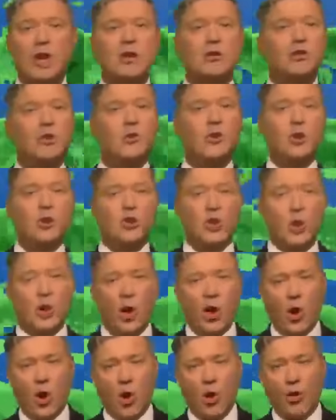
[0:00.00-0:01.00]
So those are
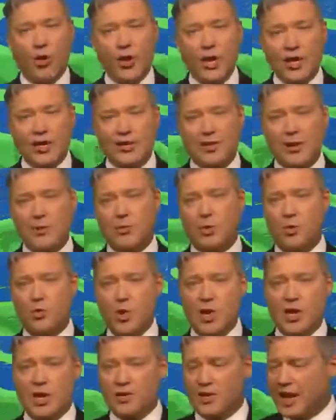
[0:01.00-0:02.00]
all things that will
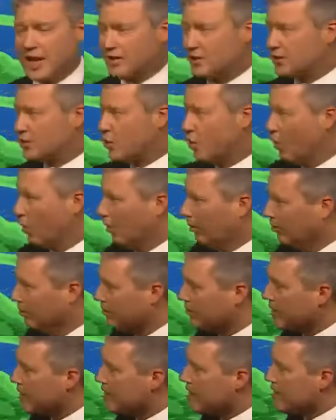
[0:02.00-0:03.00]
weaken that storm.
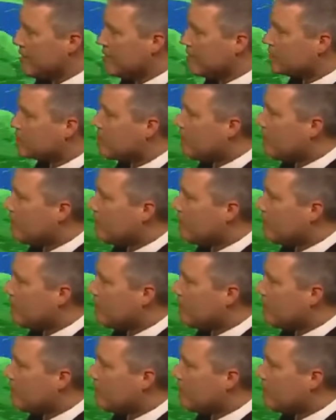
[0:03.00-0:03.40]
Here's